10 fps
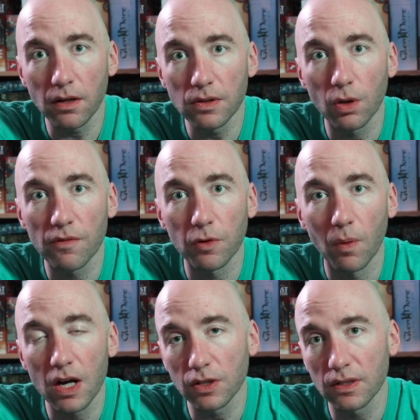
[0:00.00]
So if you're
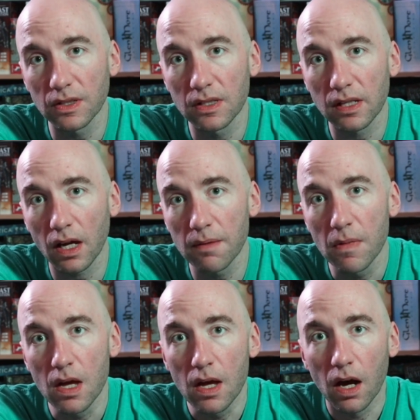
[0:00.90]
watching this in time,
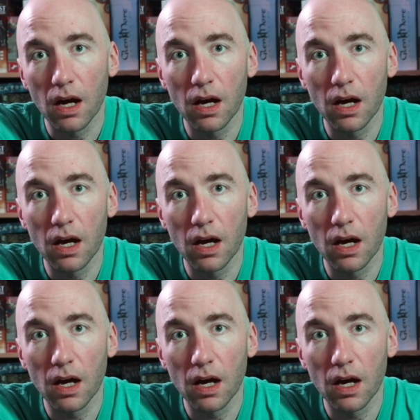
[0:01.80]
uh,